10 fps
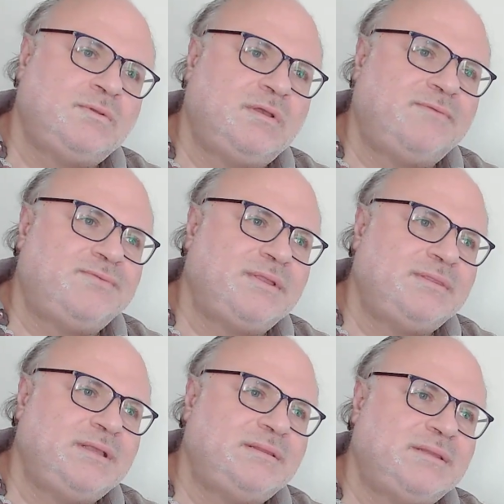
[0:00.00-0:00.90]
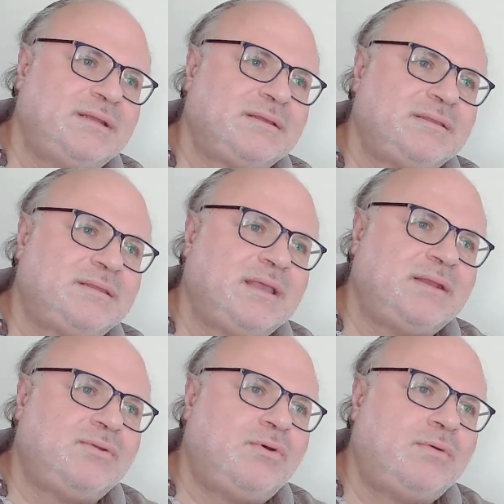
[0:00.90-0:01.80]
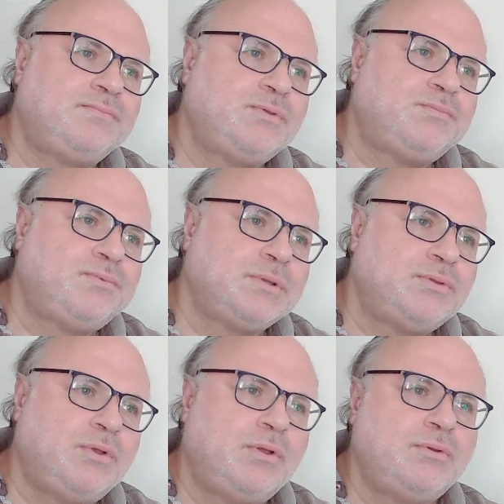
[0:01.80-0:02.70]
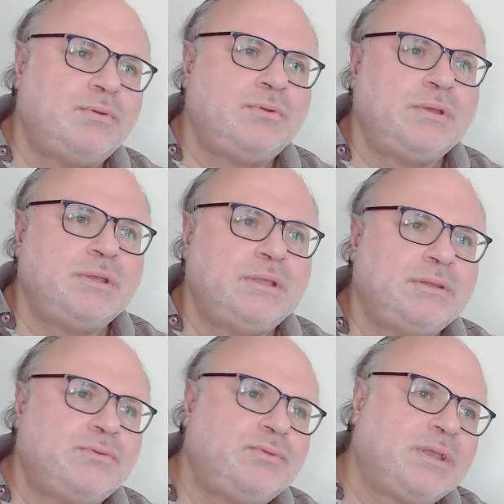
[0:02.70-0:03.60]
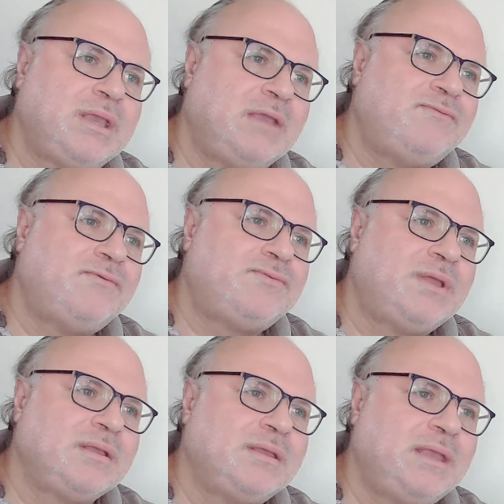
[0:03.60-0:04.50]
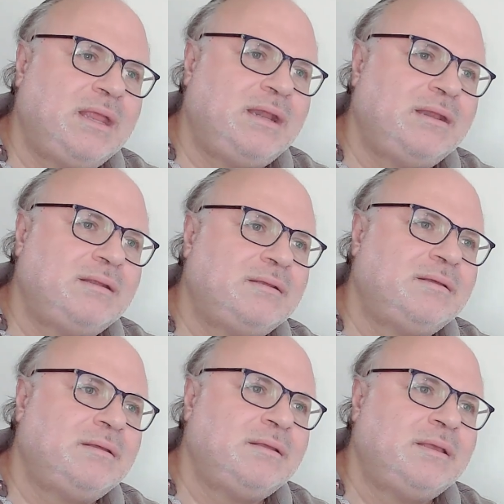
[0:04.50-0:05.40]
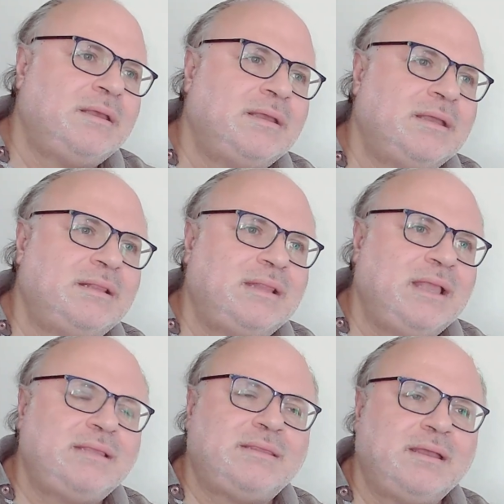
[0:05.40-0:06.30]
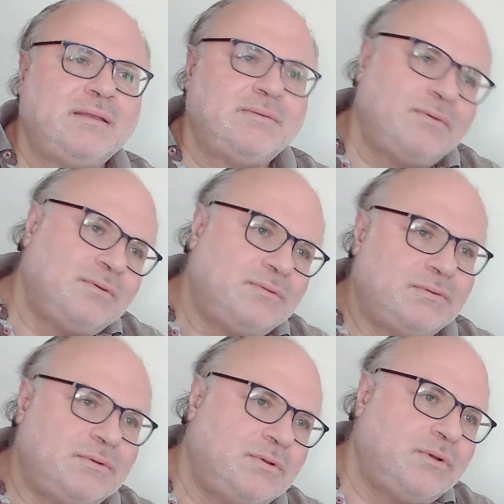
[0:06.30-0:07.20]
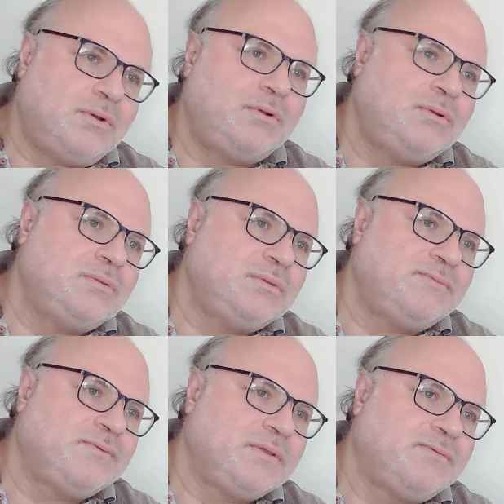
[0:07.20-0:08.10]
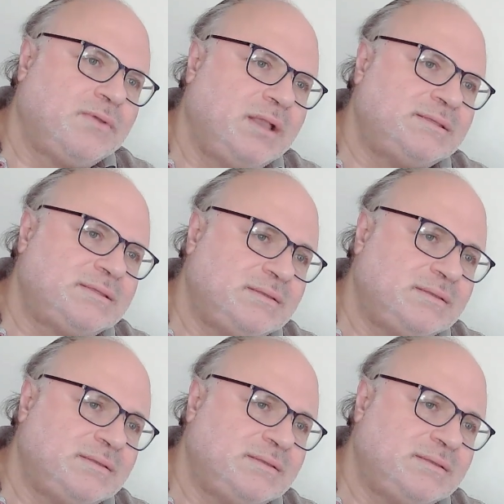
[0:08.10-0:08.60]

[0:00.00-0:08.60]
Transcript: Up then, returned home to Pridon and to the cave of Tariel, and later, all the three friends,